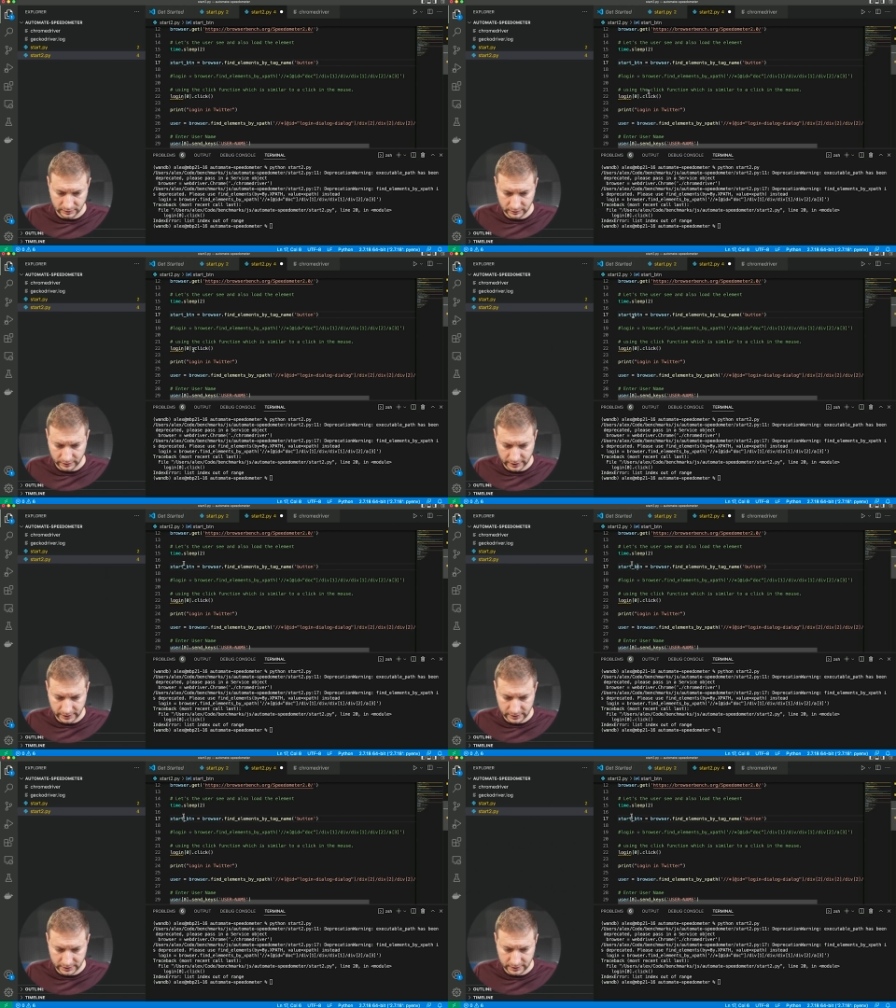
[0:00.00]
All
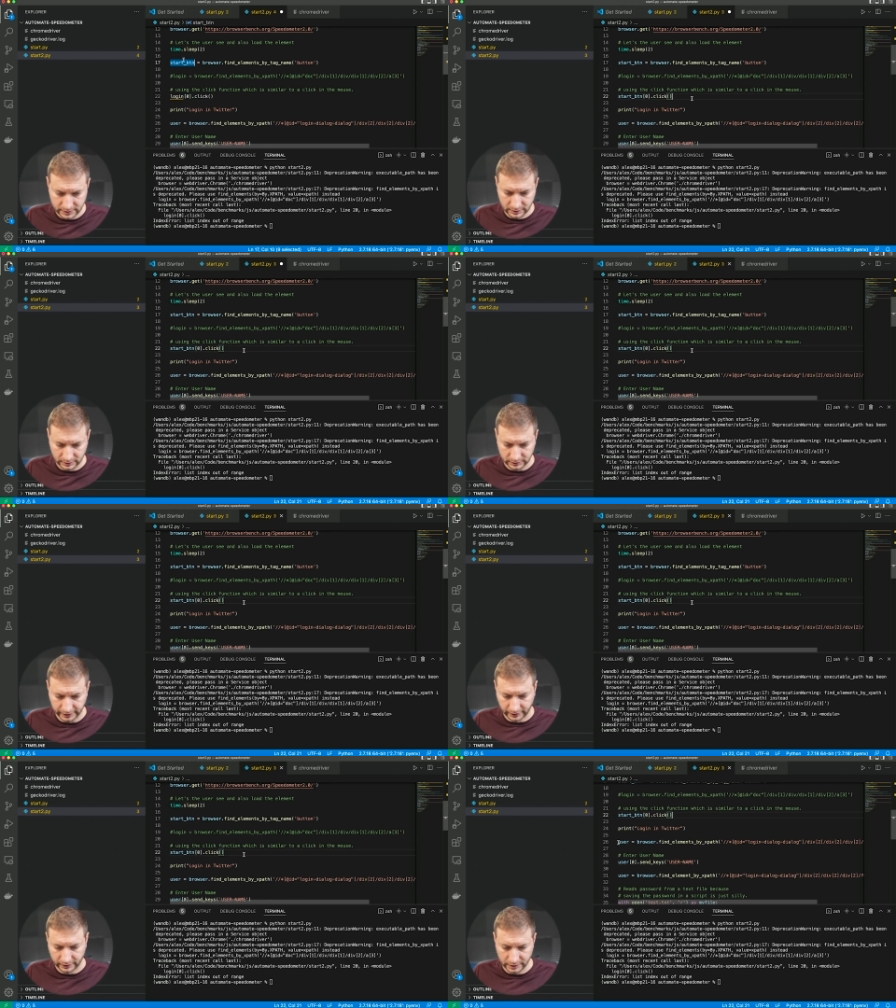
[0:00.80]
right.
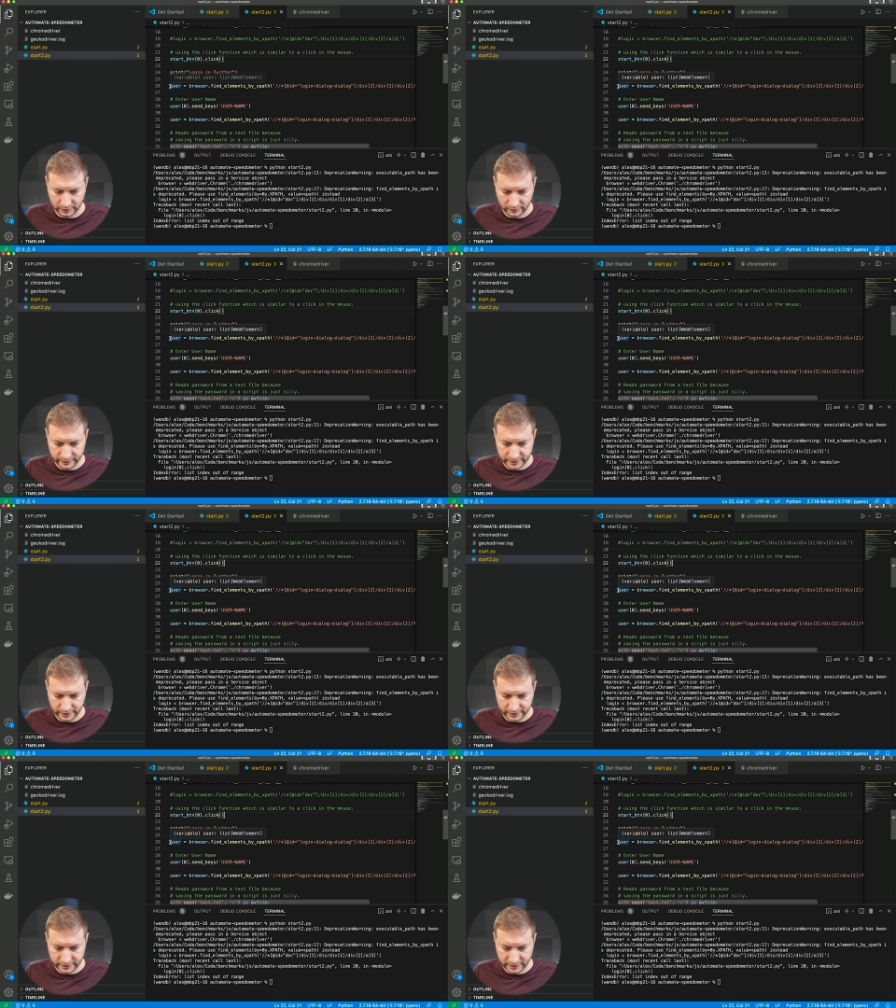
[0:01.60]
Click and all this
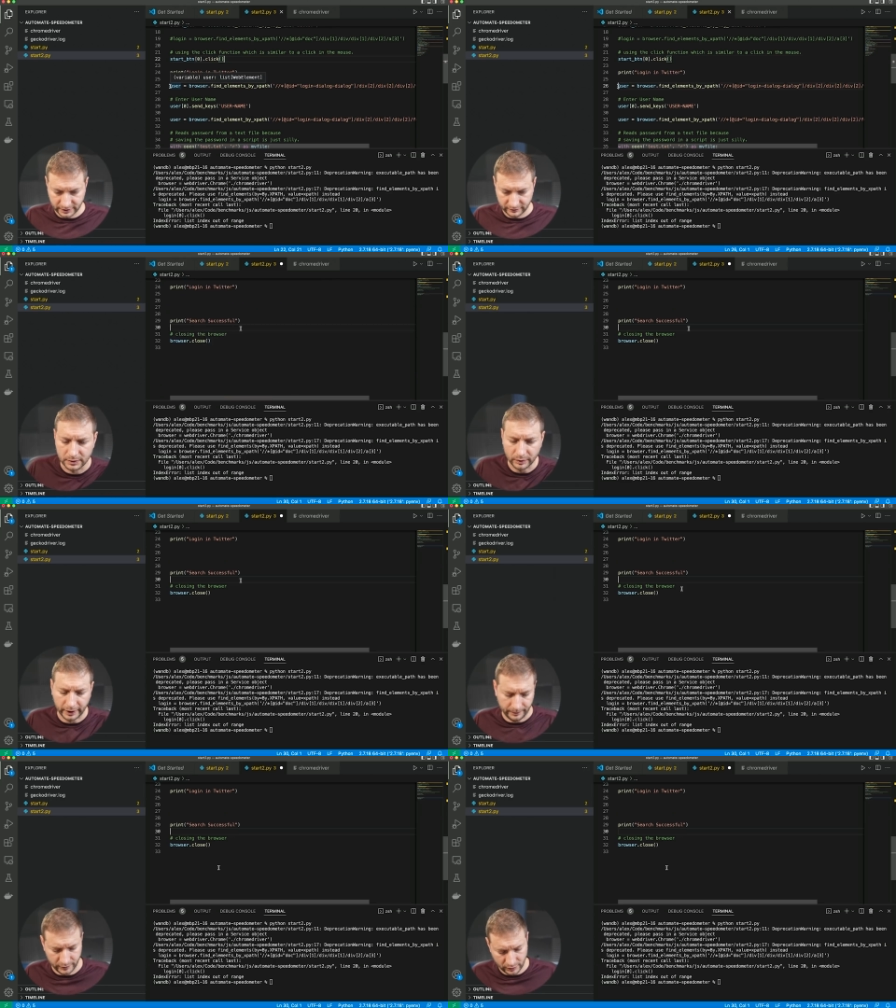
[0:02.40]
other stuff.
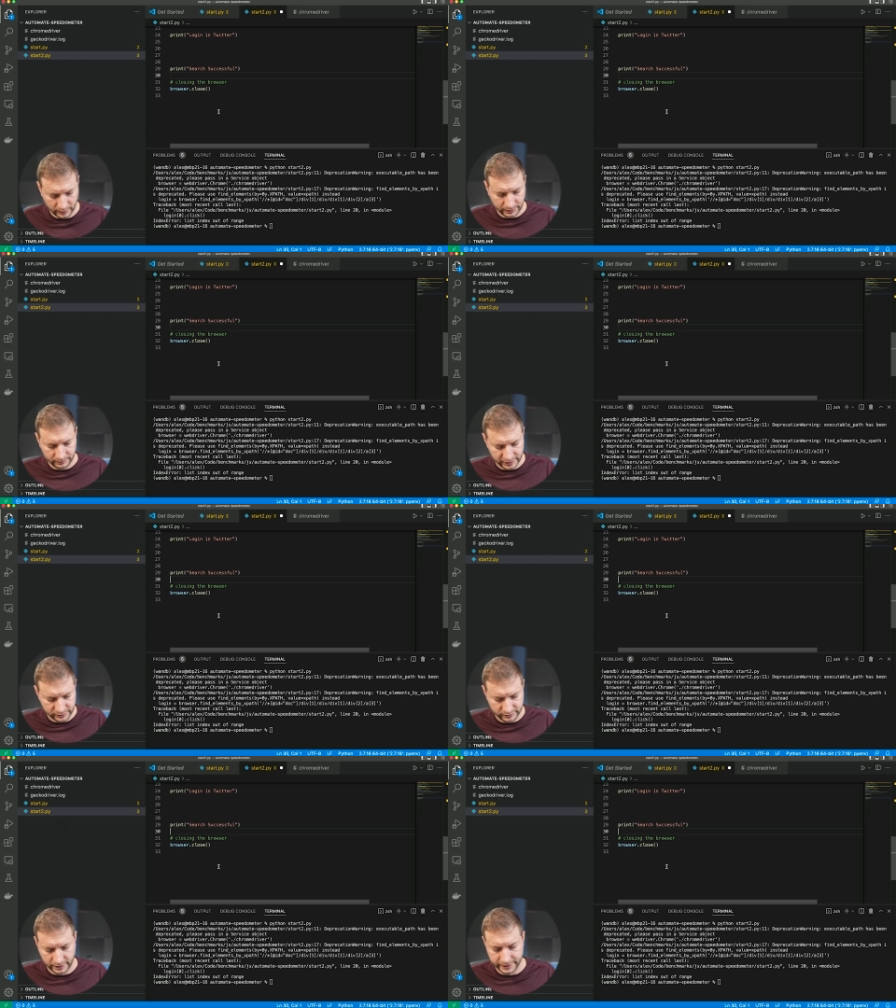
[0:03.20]
Okay, you know what? Let's
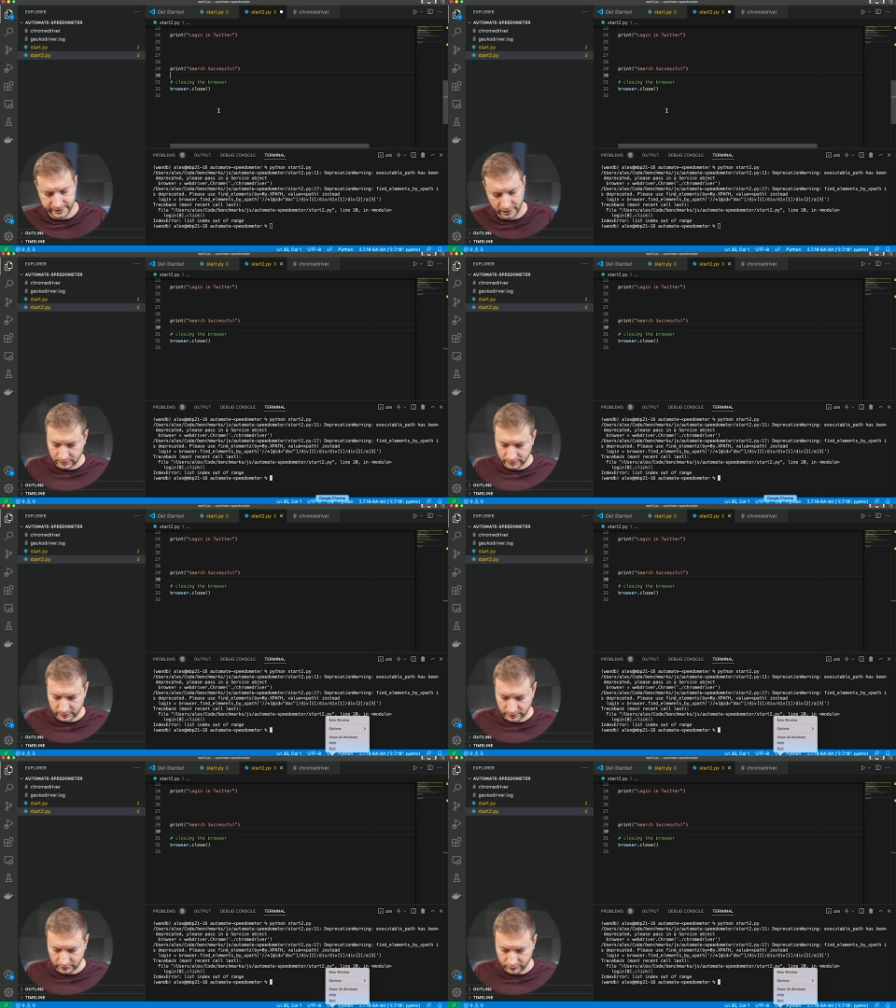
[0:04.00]
try this out. Let's
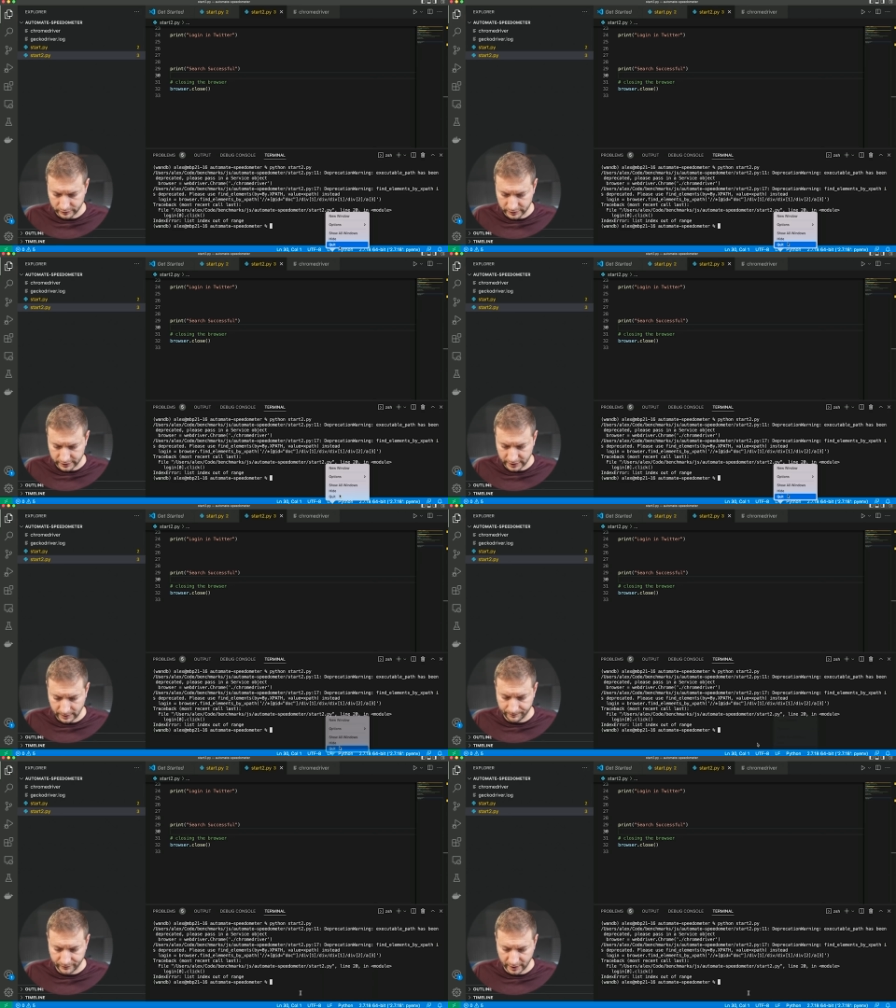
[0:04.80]
close this
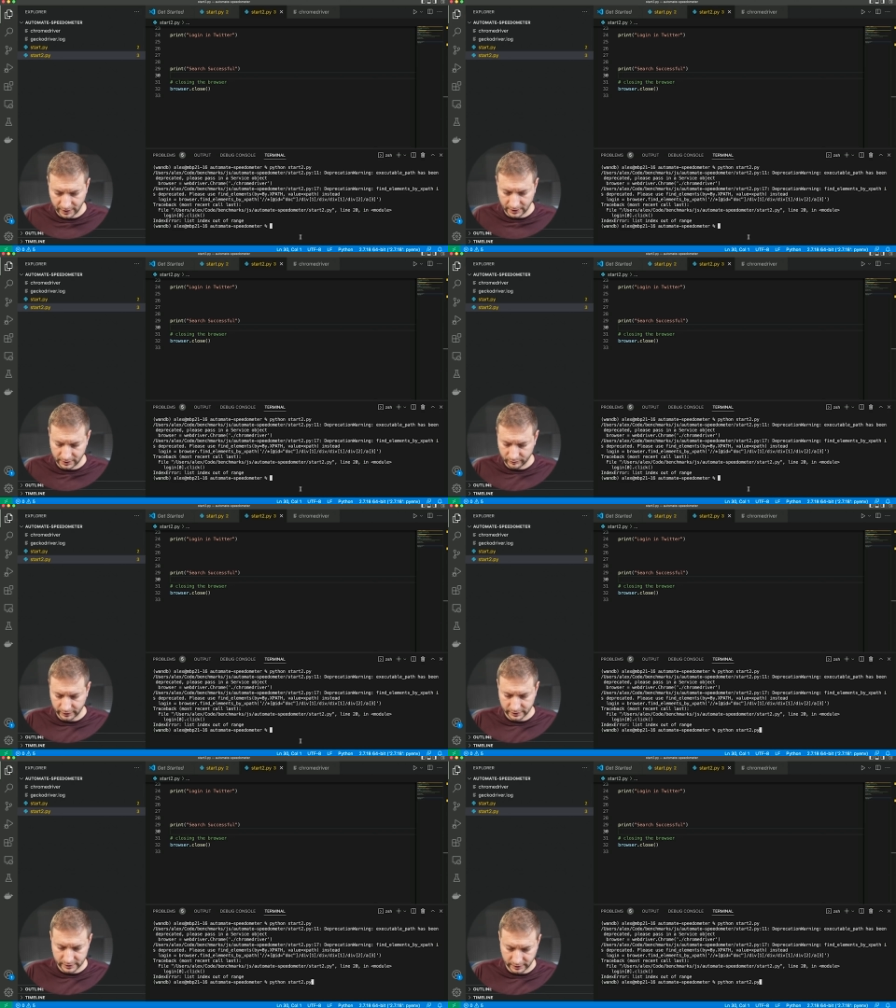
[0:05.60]
up and we're
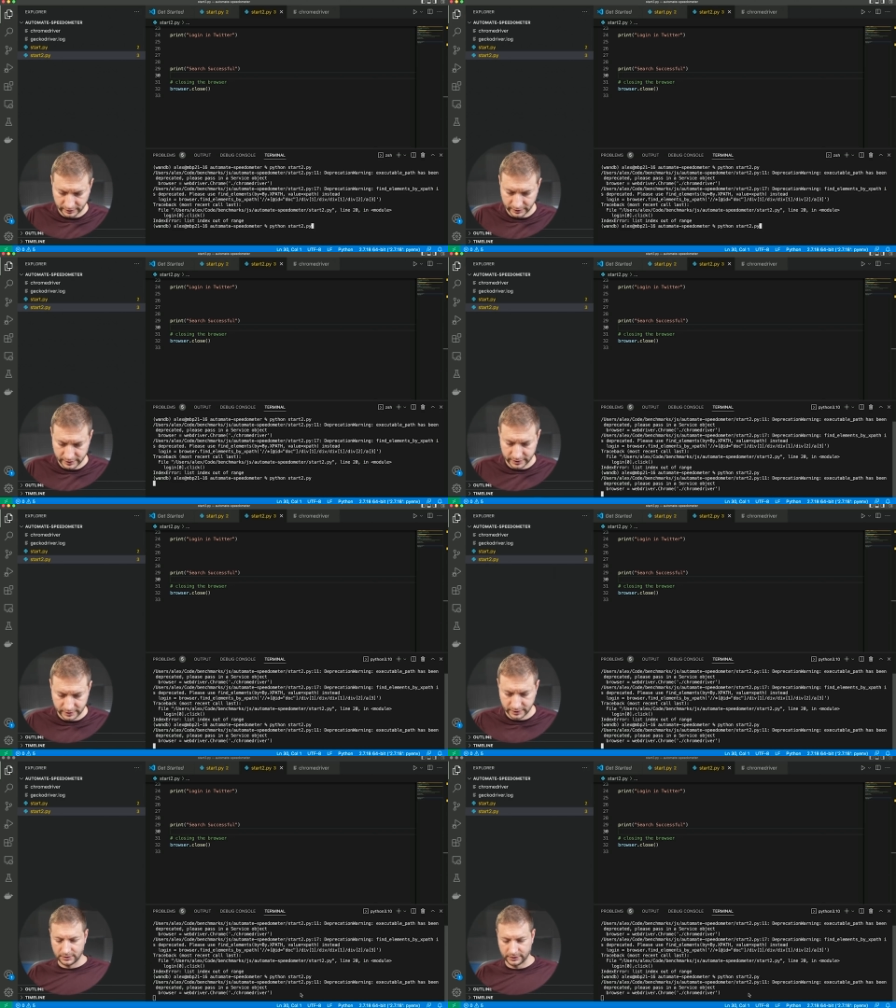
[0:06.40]
gonna start
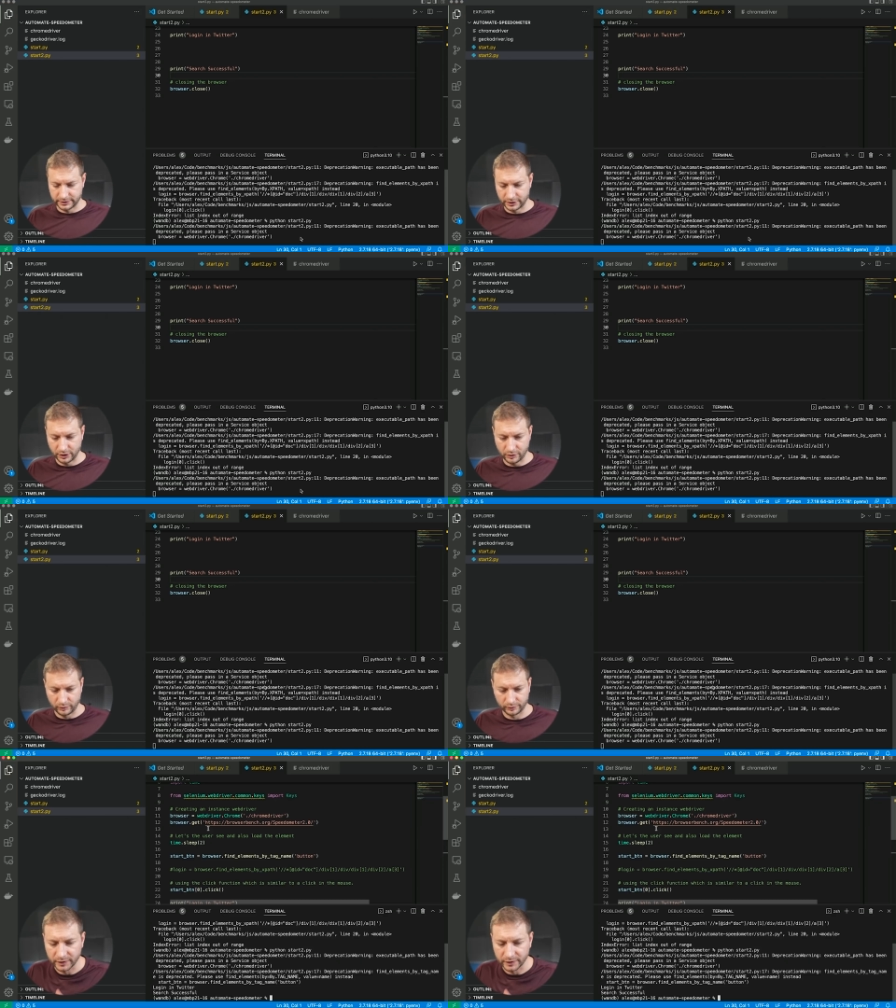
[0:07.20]
this. Let's go.